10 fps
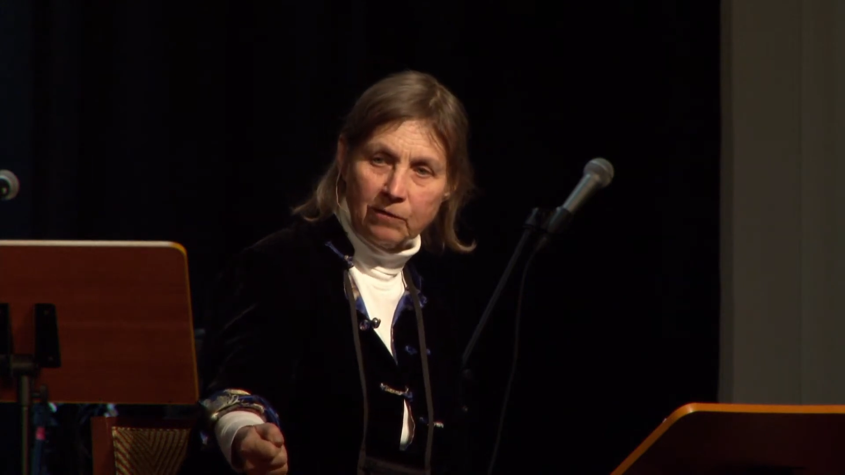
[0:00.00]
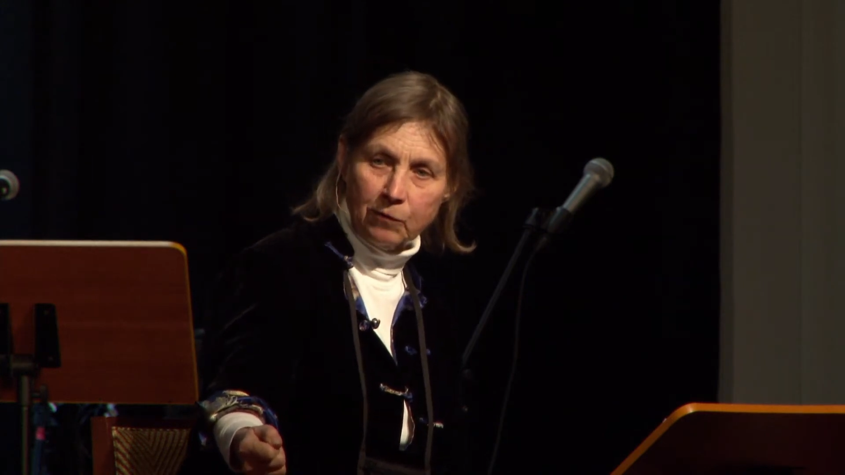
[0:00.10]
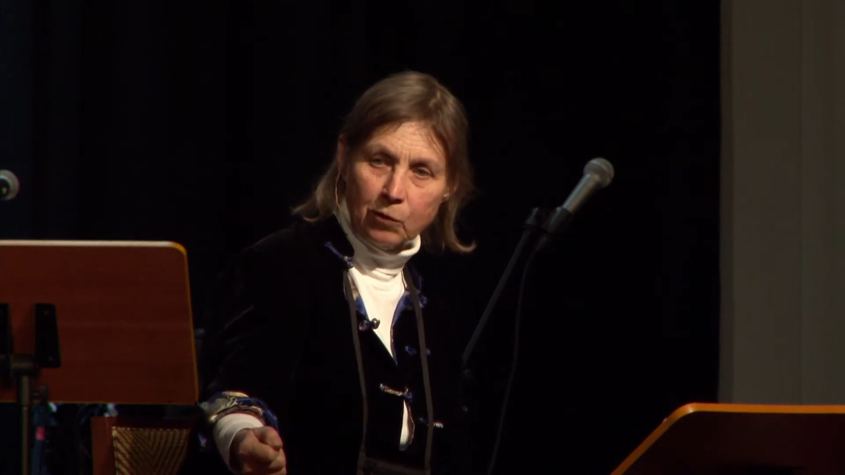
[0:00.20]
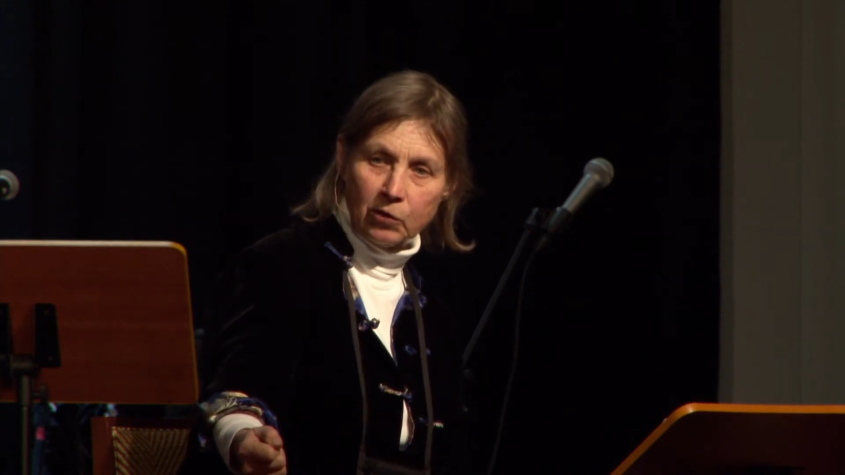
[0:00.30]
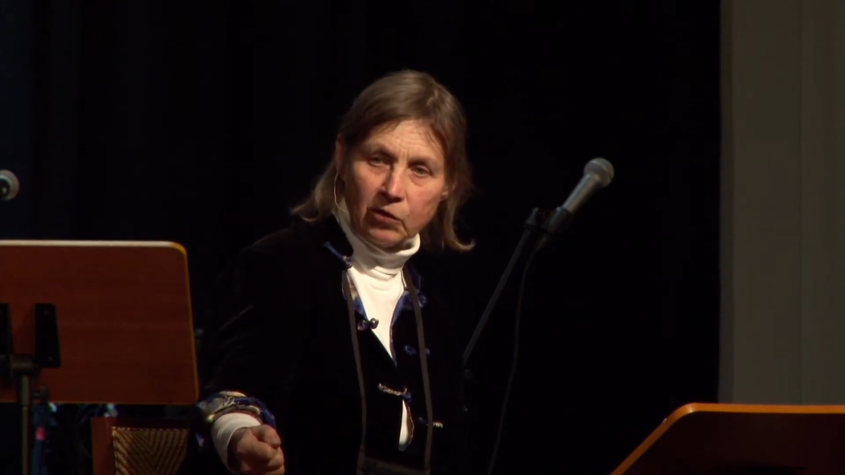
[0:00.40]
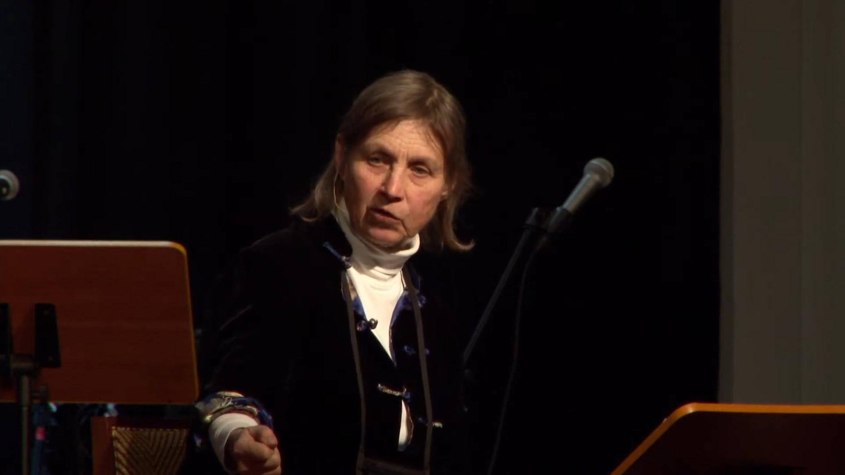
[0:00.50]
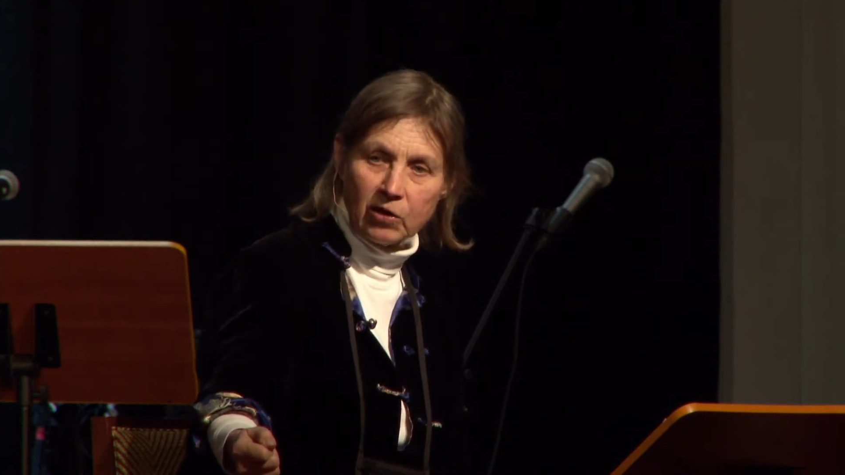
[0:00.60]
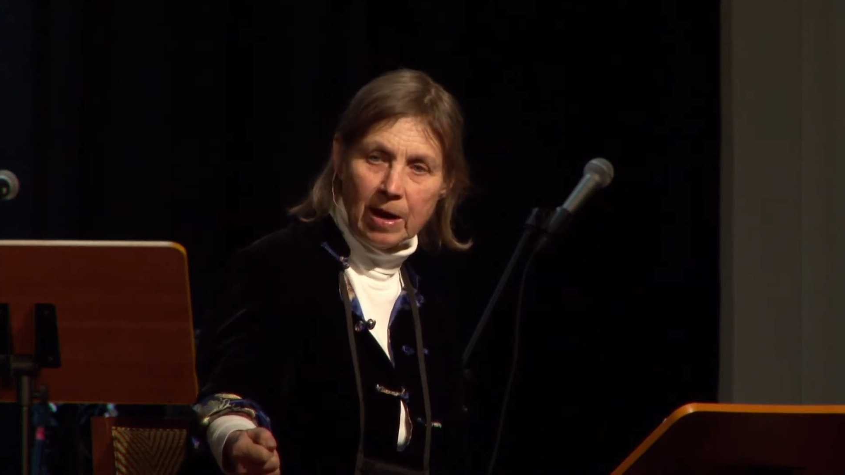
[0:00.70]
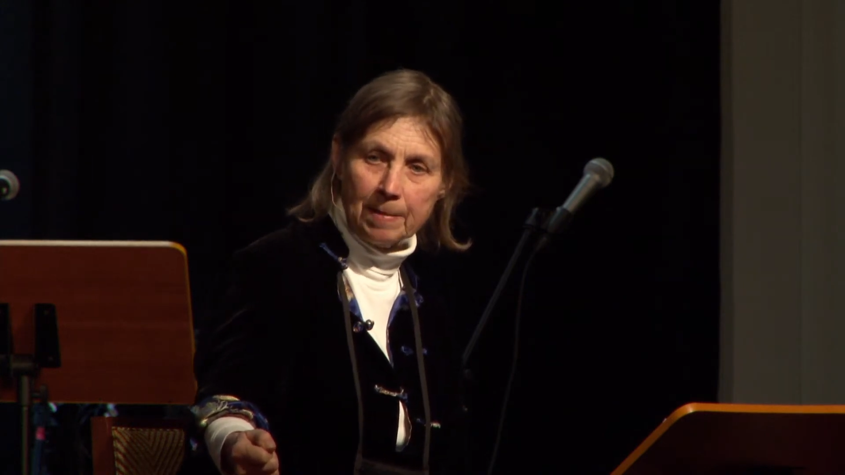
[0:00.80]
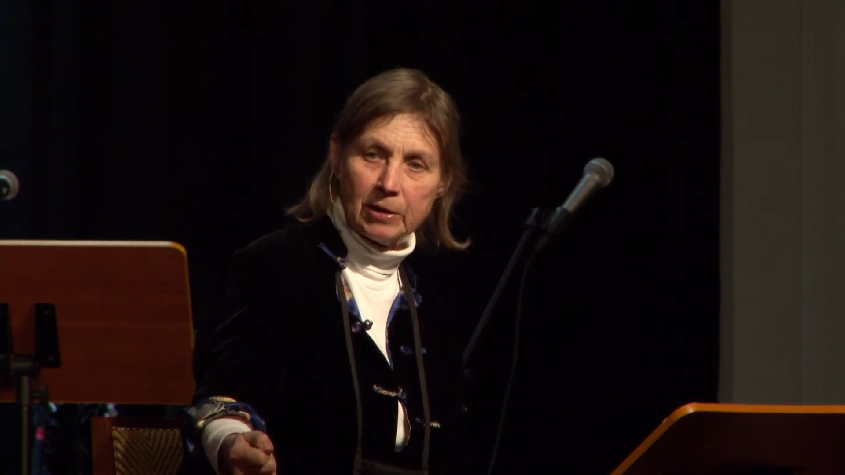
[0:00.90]
forces
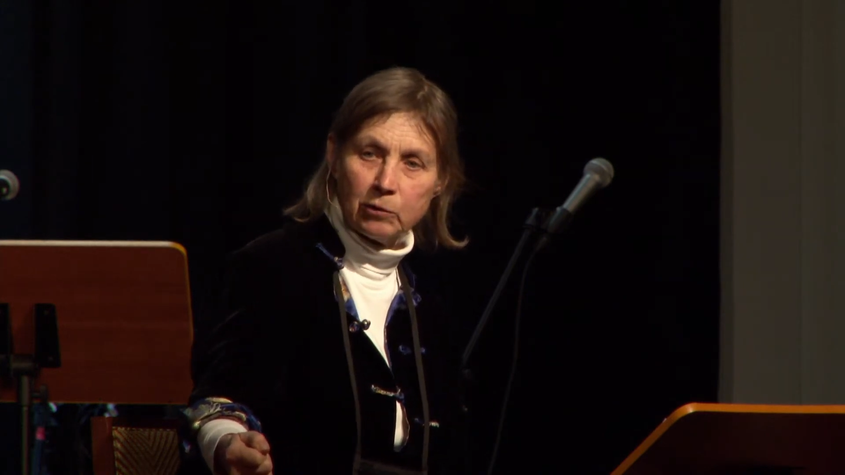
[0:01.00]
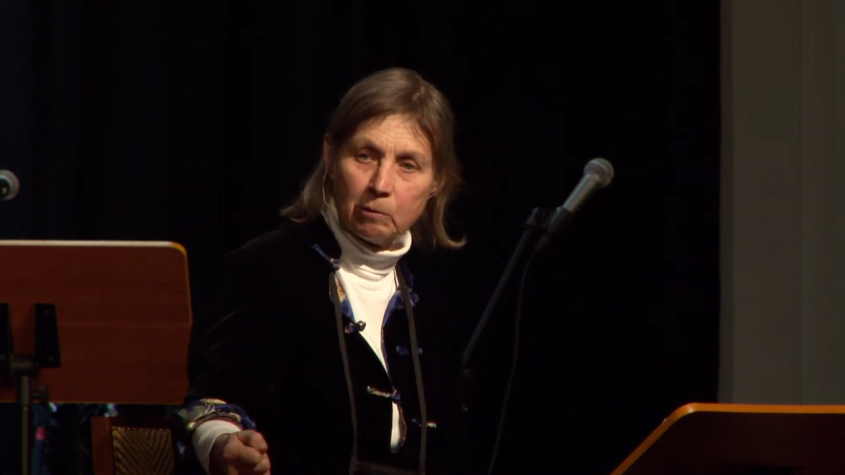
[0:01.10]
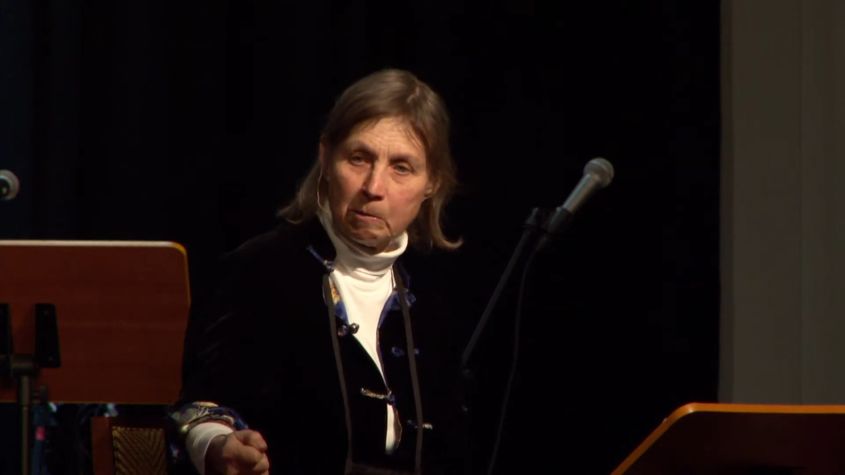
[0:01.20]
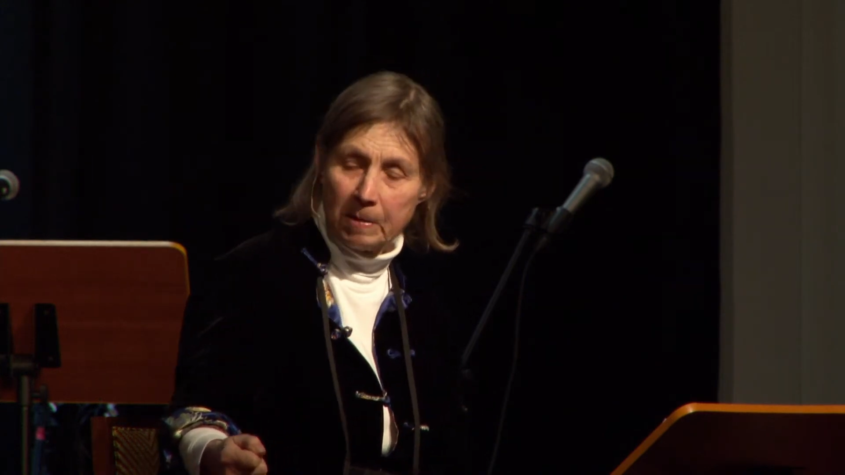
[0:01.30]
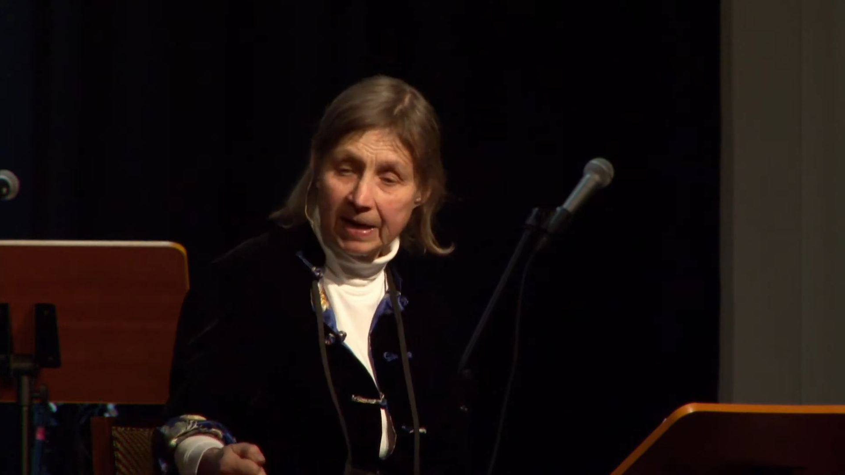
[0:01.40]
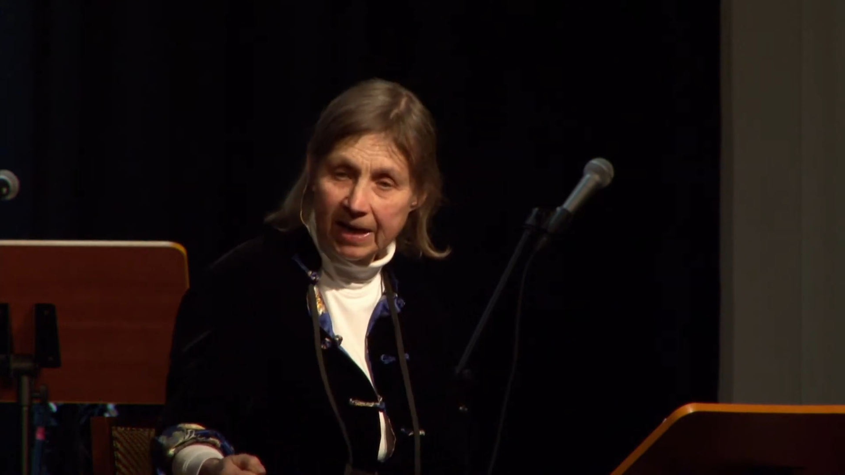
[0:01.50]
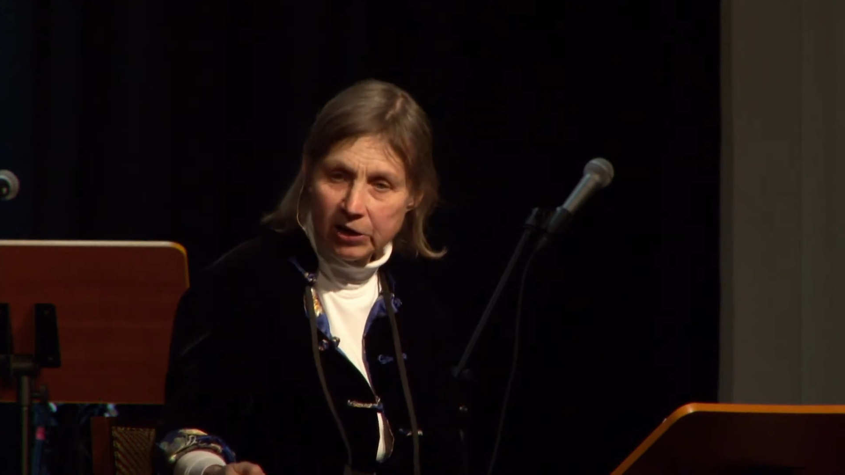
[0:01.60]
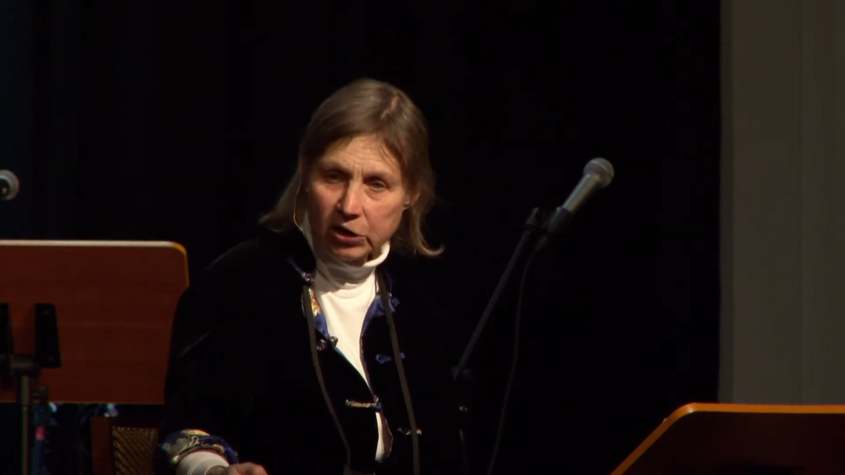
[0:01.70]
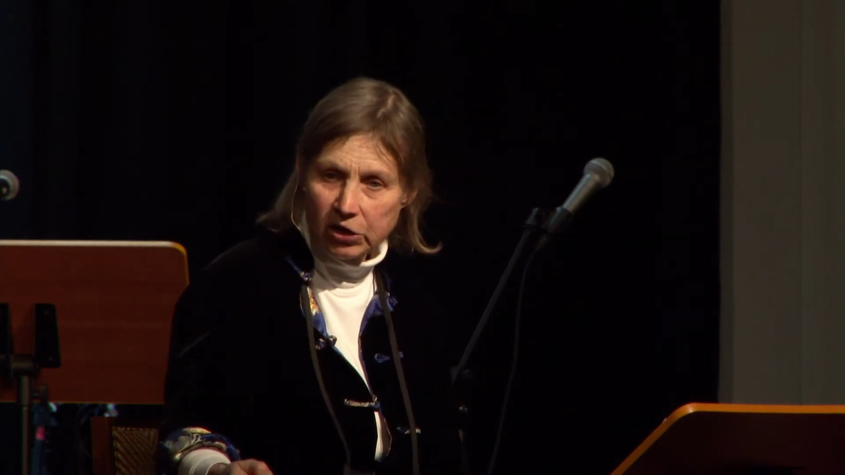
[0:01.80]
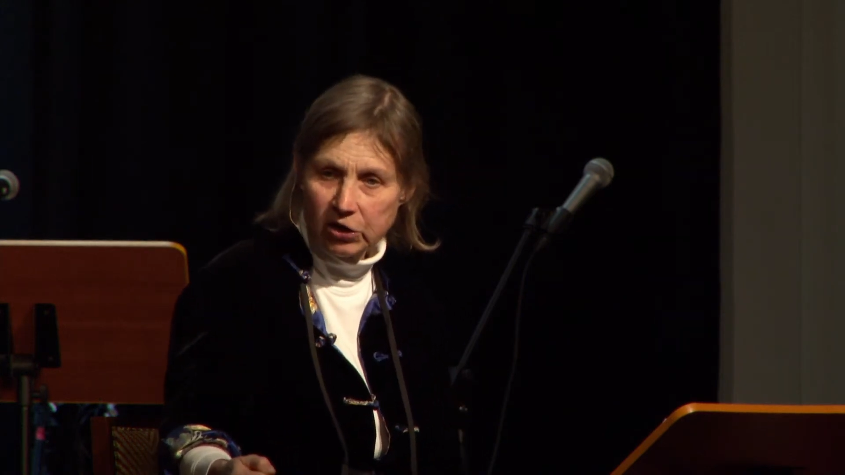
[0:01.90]
come into a
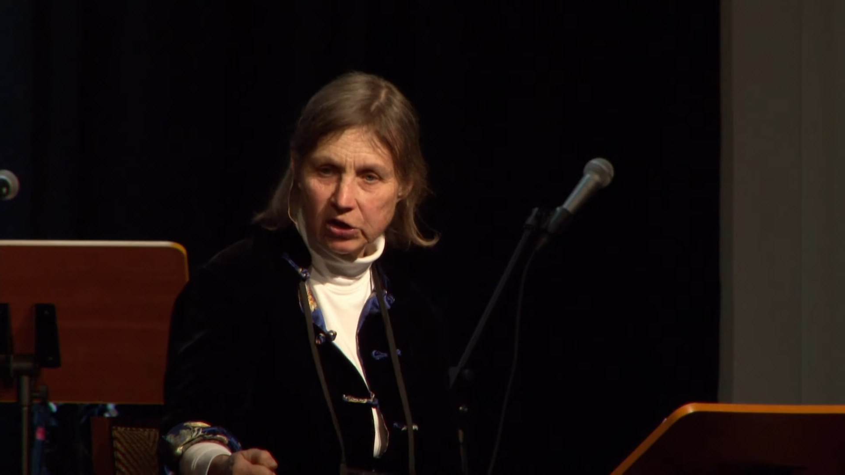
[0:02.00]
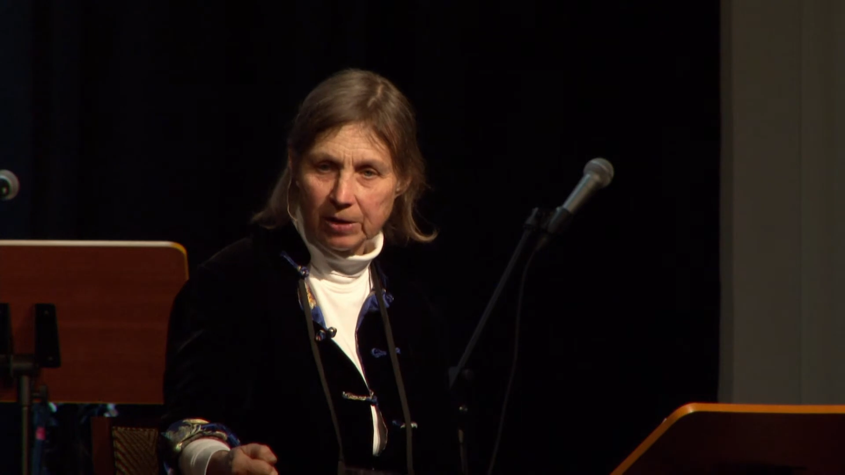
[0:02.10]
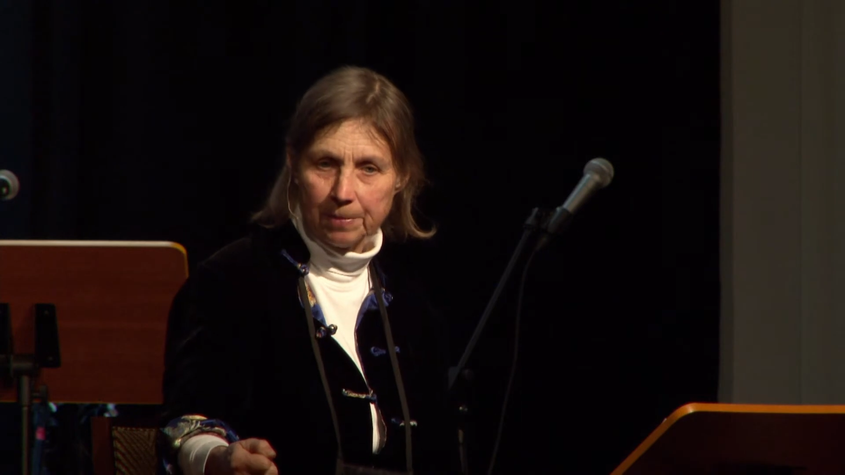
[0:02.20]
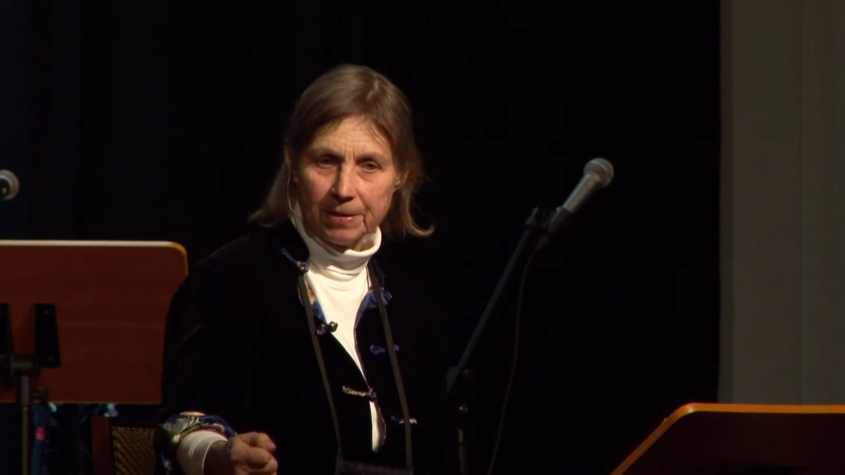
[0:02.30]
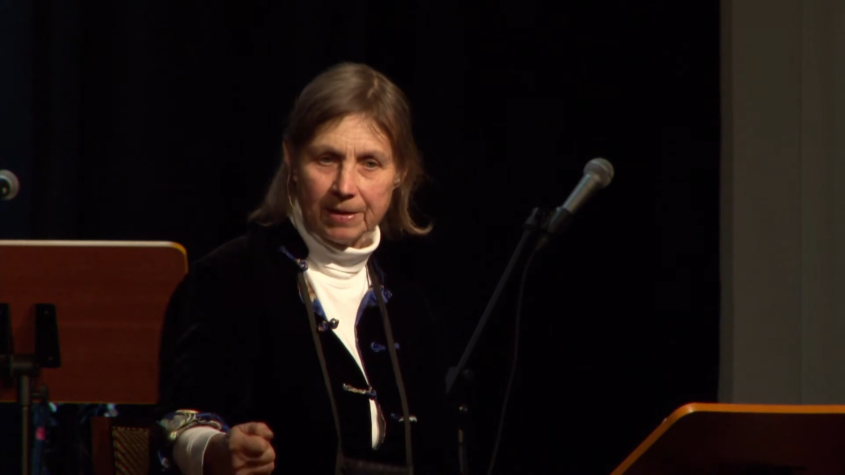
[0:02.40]
relationship